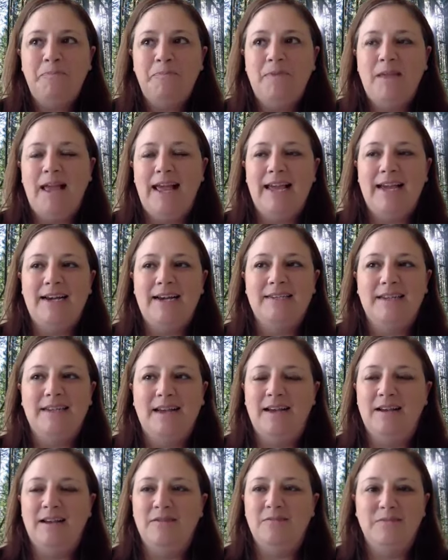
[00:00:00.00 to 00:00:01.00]
And
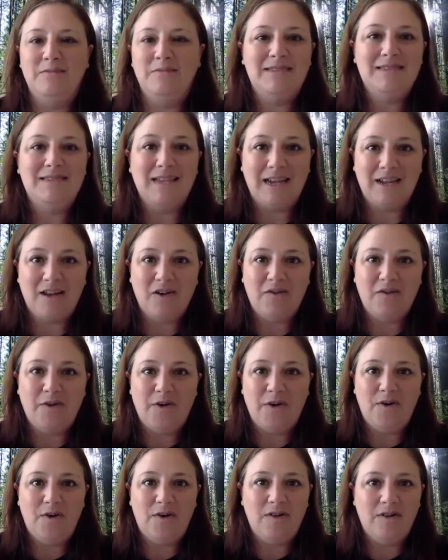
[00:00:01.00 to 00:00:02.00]
second of
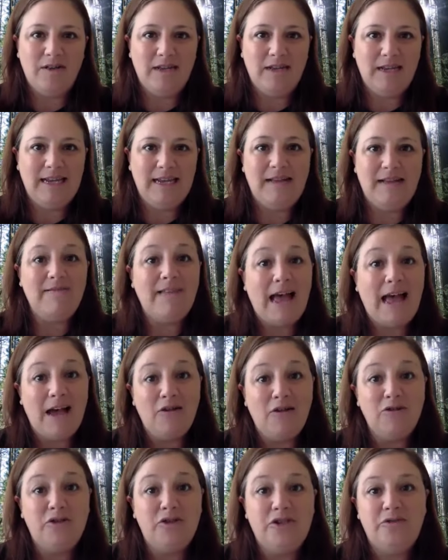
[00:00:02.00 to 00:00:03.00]
all, it
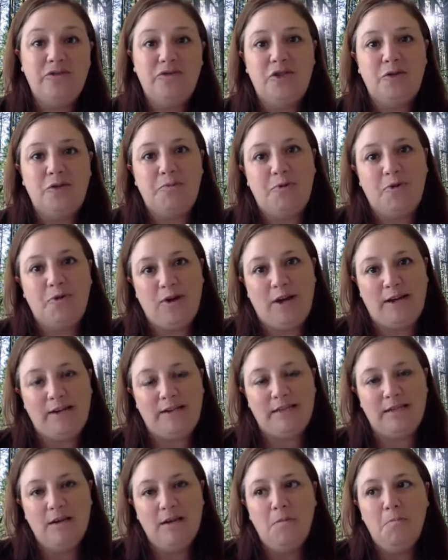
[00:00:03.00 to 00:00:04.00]
allows you to
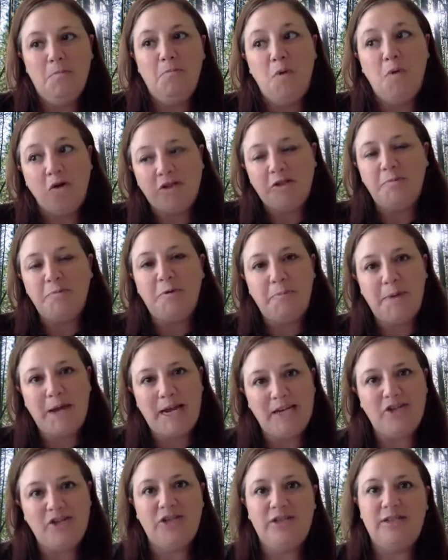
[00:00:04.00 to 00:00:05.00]
put multiple
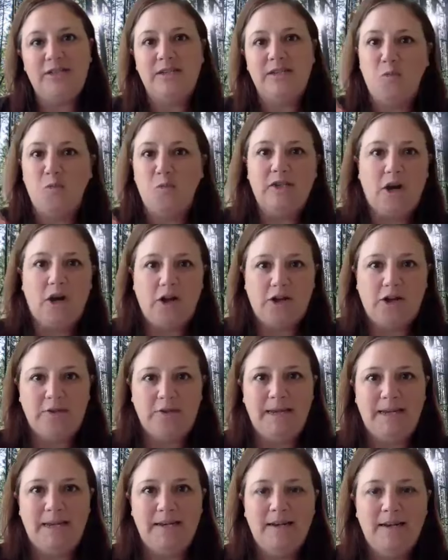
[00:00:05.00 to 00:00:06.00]
pages in one
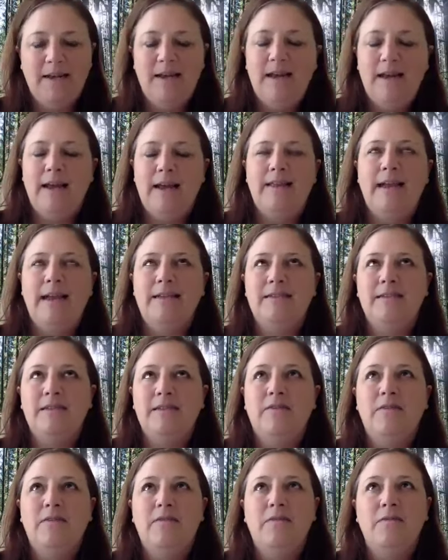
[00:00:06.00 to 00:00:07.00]
document. And that's
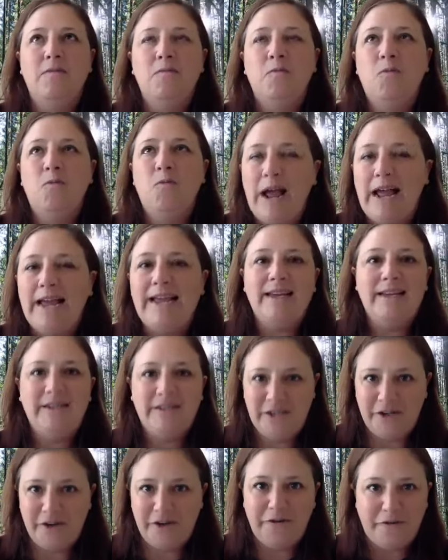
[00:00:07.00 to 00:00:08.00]
way
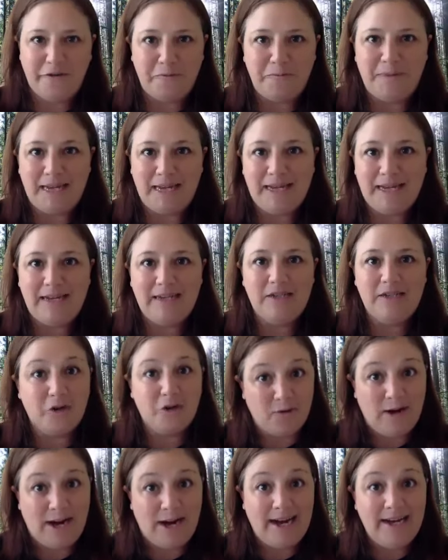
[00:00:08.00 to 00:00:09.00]
easier for me to
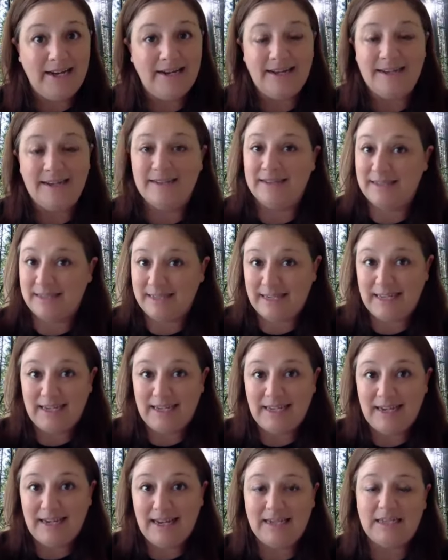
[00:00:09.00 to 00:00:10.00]
grade and
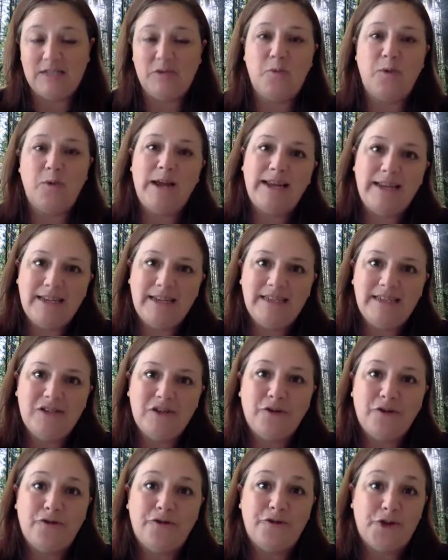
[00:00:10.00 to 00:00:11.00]
see. And it's way
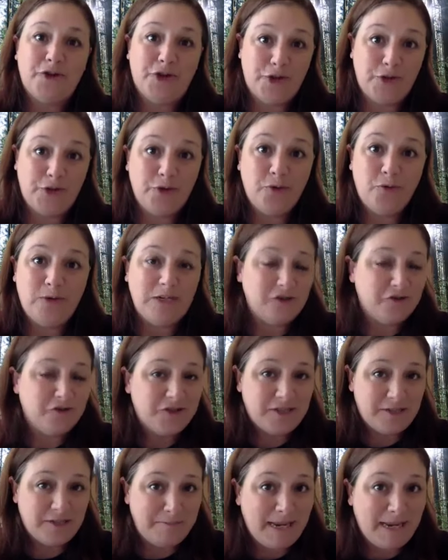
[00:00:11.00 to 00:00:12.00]
easier for you when you're
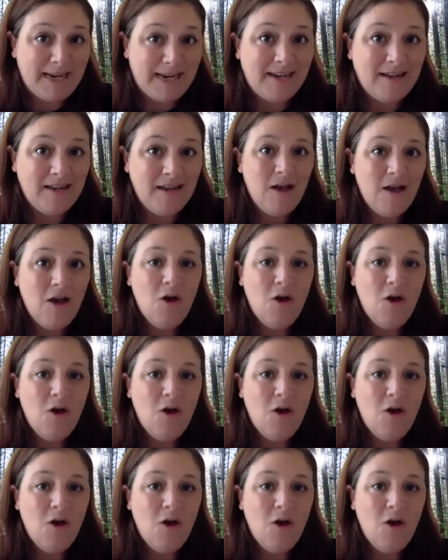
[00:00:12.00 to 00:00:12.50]
submitting